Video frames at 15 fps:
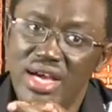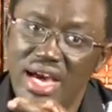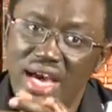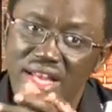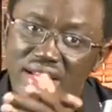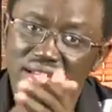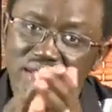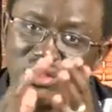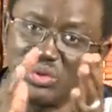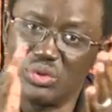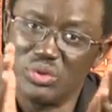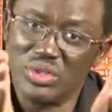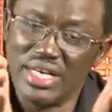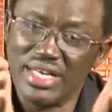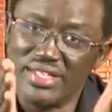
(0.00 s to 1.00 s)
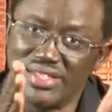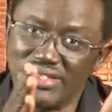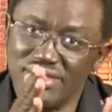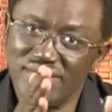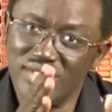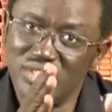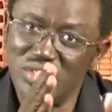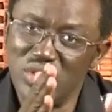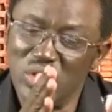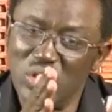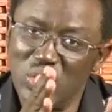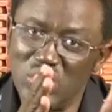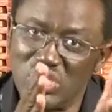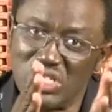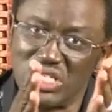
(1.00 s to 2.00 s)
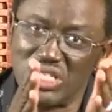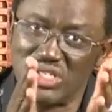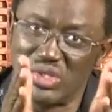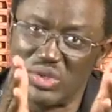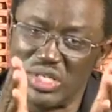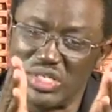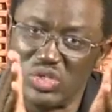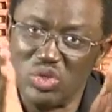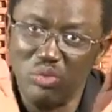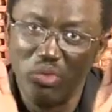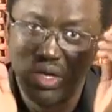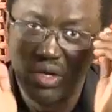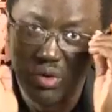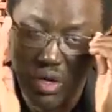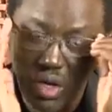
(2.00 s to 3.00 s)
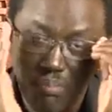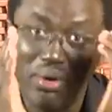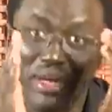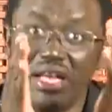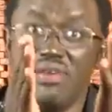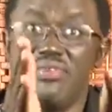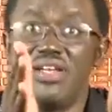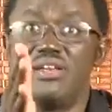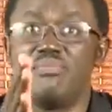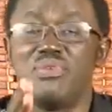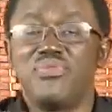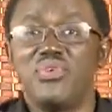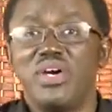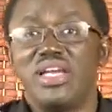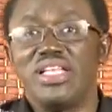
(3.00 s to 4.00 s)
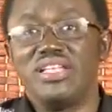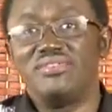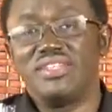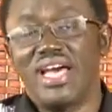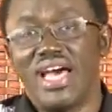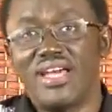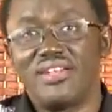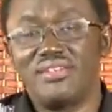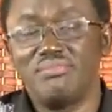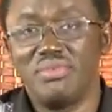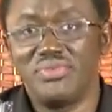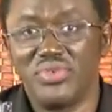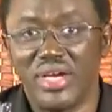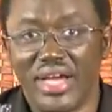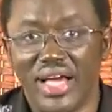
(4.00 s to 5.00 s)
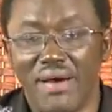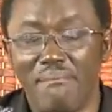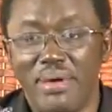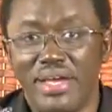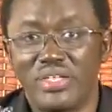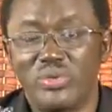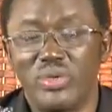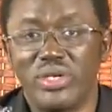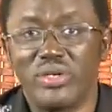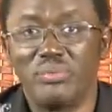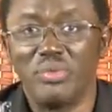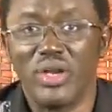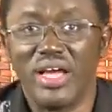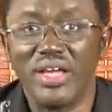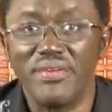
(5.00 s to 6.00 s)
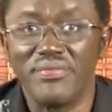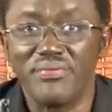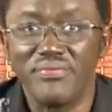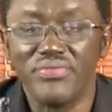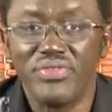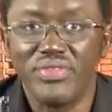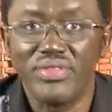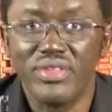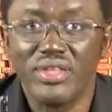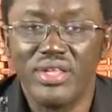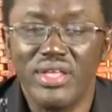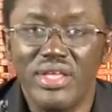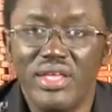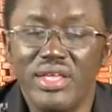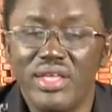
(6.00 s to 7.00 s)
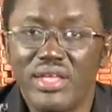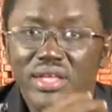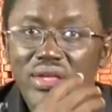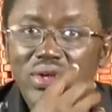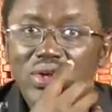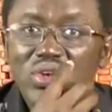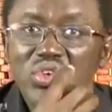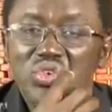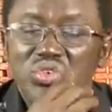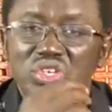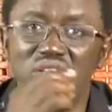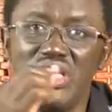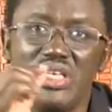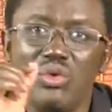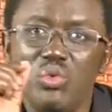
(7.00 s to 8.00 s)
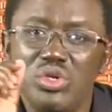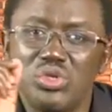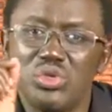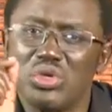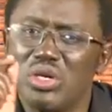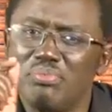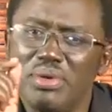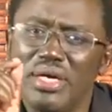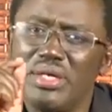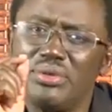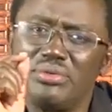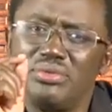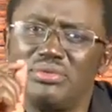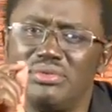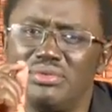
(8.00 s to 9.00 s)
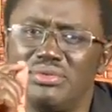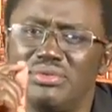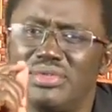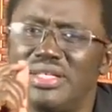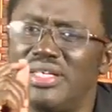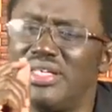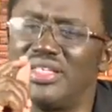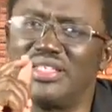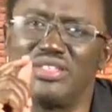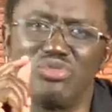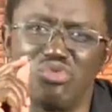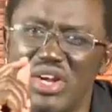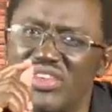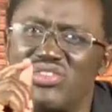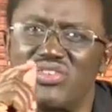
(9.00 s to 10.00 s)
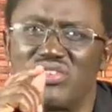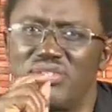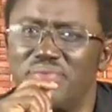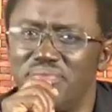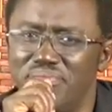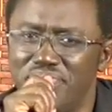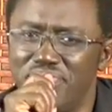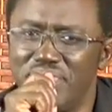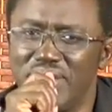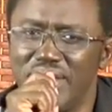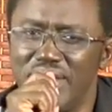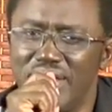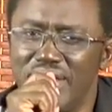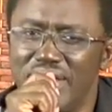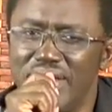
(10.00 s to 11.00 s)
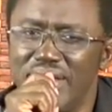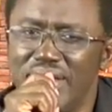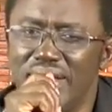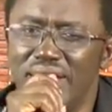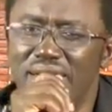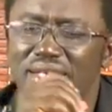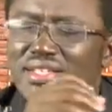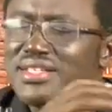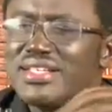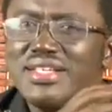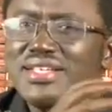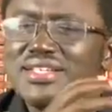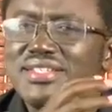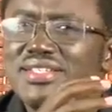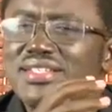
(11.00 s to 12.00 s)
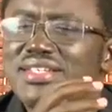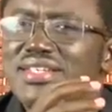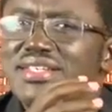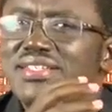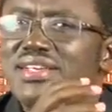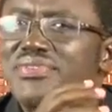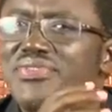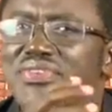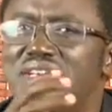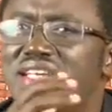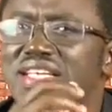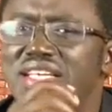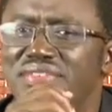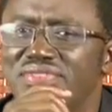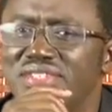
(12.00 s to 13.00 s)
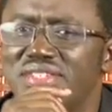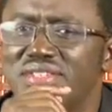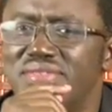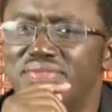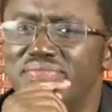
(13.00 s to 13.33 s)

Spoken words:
I need to throw that theology so that you may know. But even before I leave that, before I come back to a normal life, you see, we talk about grace. Grace is a free gift.